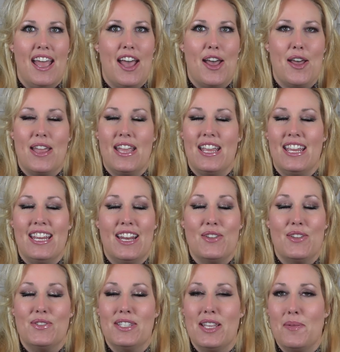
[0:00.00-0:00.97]

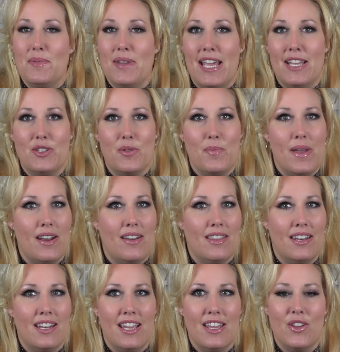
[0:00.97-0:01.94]
Some days are better
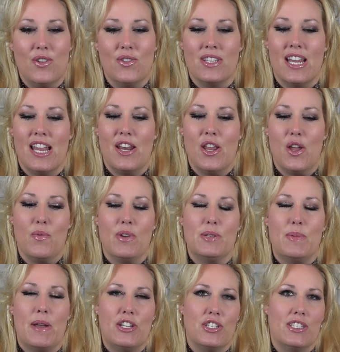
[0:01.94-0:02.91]
than others, and I know
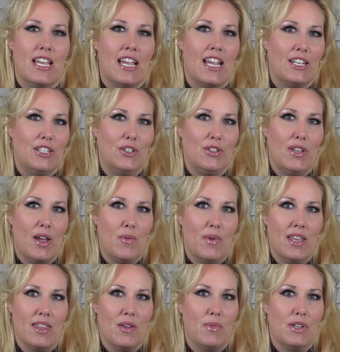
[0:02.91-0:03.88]
which patients I can do that
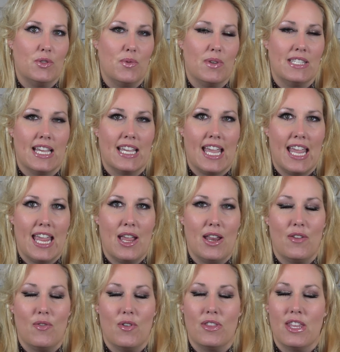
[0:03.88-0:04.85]
with and which ones I
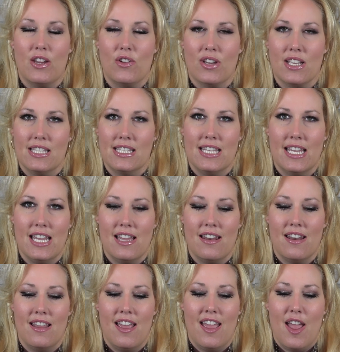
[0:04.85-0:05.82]
can't with their
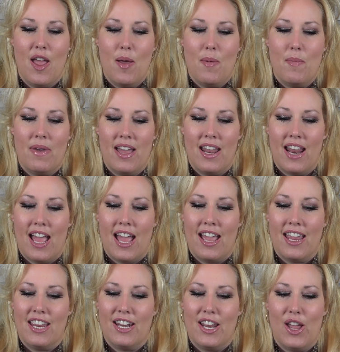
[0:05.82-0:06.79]
consent. But
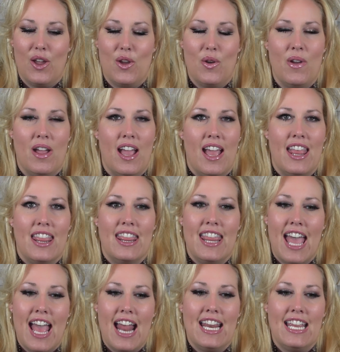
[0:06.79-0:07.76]

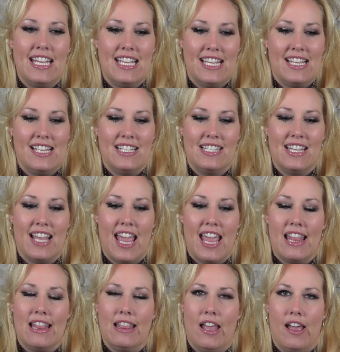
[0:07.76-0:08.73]
that is
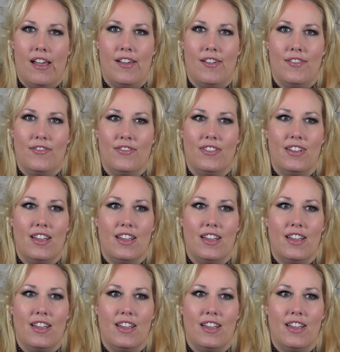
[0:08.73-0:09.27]
a love.